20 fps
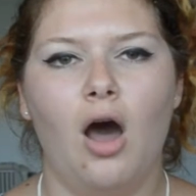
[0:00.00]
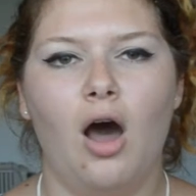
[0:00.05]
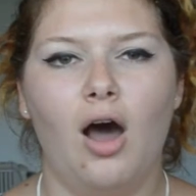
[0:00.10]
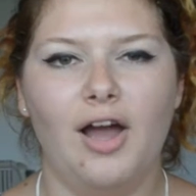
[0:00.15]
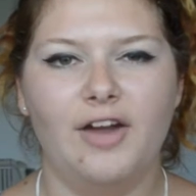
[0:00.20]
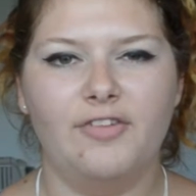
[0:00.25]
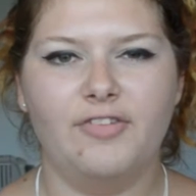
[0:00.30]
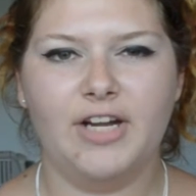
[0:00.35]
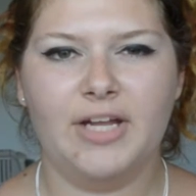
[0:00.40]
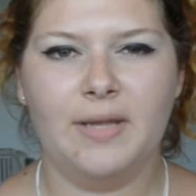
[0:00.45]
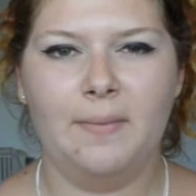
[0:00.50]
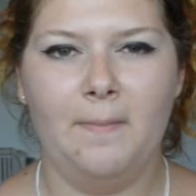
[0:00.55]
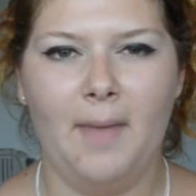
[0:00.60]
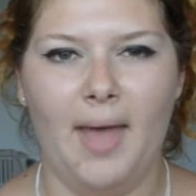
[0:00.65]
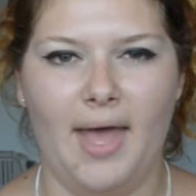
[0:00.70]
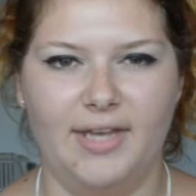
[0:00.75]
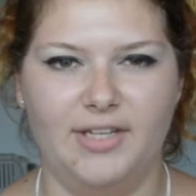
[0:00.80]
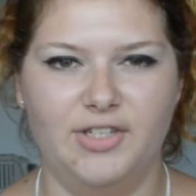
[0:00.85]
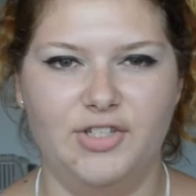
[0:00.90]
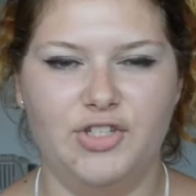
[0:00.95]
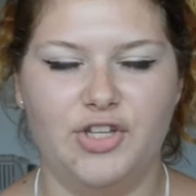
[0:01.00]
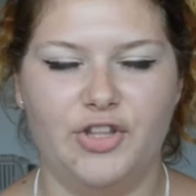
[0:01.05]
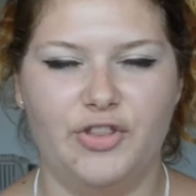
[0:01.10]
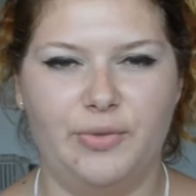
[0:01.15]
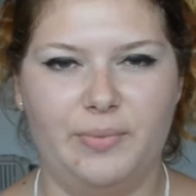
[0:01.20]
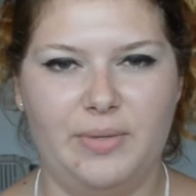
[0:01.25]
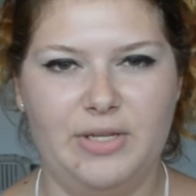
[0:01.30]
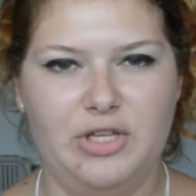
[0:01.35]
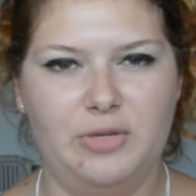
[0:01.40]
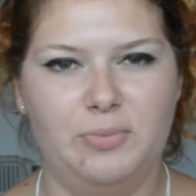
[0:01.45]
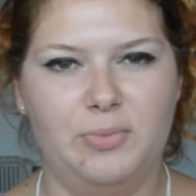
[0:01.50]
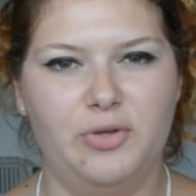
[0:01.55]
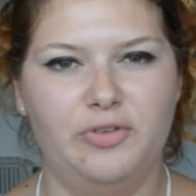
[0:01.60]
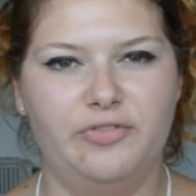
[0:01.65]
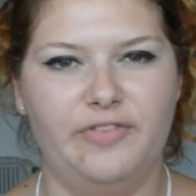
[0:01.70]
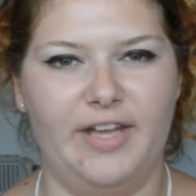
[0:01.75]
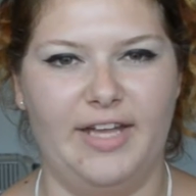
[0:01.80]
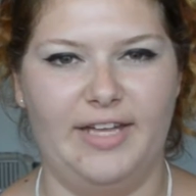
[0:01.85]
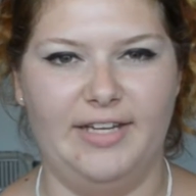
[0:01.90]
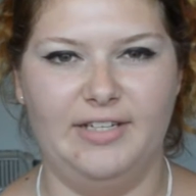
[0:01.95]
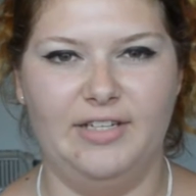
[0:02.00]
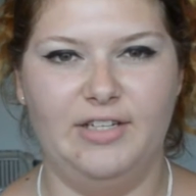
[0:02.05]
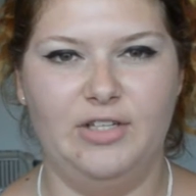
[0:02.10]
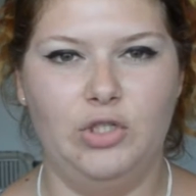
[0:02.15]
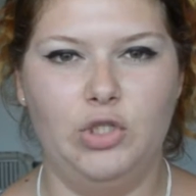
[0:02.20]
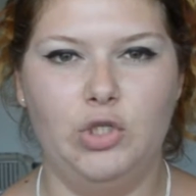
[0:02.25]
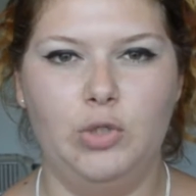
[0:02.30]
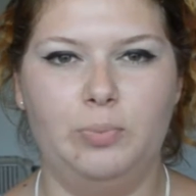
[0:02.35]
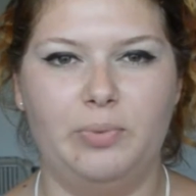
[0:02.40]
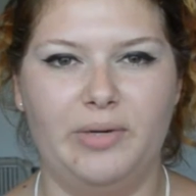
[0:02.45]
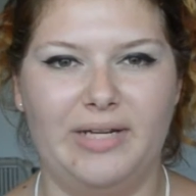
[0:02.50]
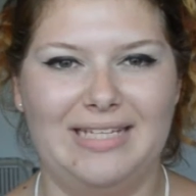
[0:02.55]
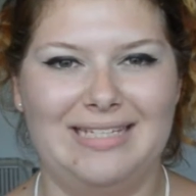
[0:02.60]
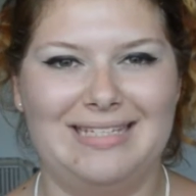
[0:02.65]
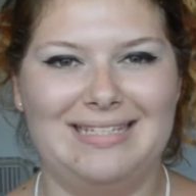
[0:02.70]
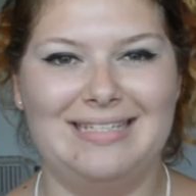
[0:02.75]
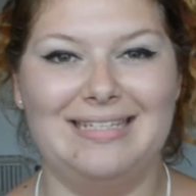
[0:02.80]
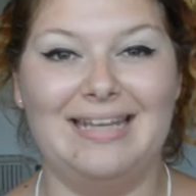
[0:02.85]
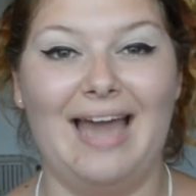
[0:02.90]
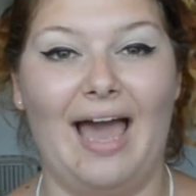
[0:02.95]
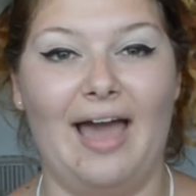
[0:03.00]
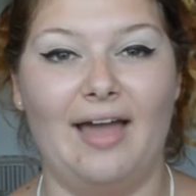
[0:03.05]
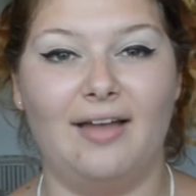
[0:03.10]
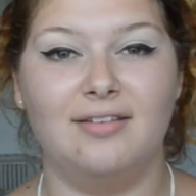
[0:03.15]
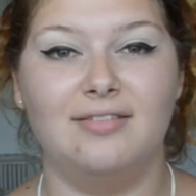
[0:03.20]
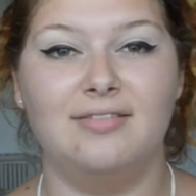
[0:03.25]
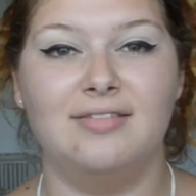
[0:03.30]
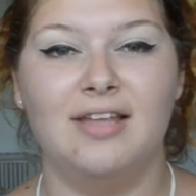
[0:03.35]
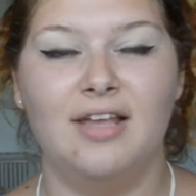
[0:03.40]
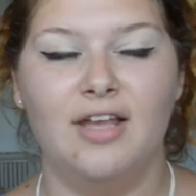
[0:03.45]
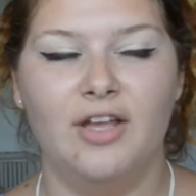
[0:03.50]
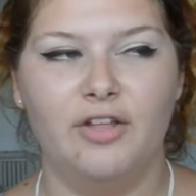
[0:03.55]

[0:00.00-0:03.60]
I recommend that when you move in, you bring snacks.